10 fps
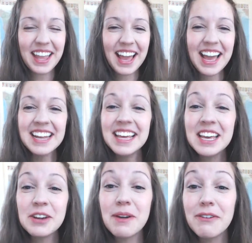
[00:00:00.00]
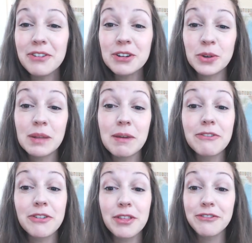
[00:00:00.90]
And thank you if you're joining me
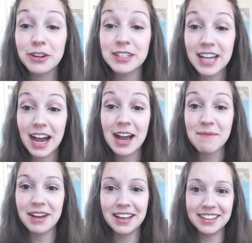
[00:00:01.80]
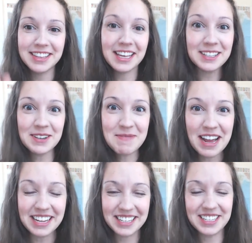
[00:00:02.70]
for the first time. Thanks so
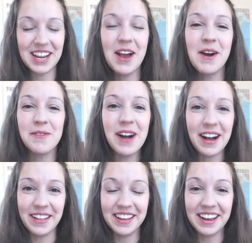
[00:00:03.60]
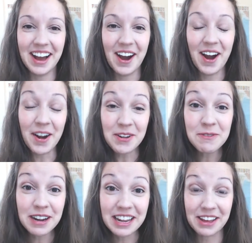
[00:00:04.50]
much. Well, are you
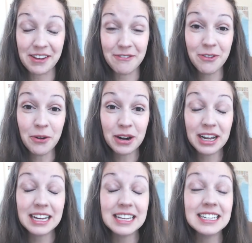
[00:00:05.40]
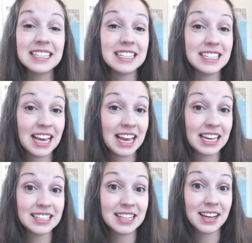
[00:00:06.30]
ready for
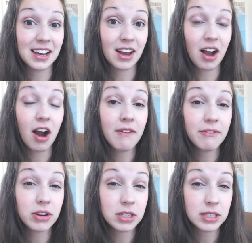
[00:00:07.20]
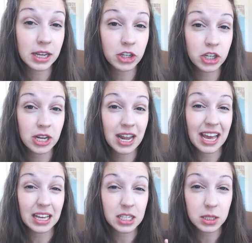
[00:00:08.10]
today's conversation
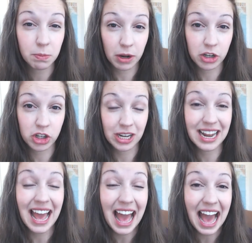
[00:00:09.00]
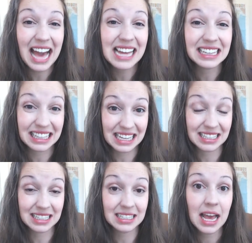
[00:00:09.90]
expression? At
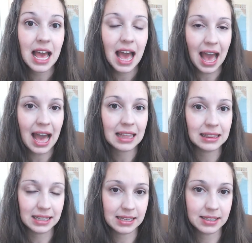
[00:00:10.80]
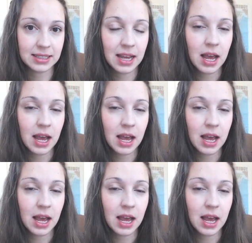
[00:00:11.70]
least, at least.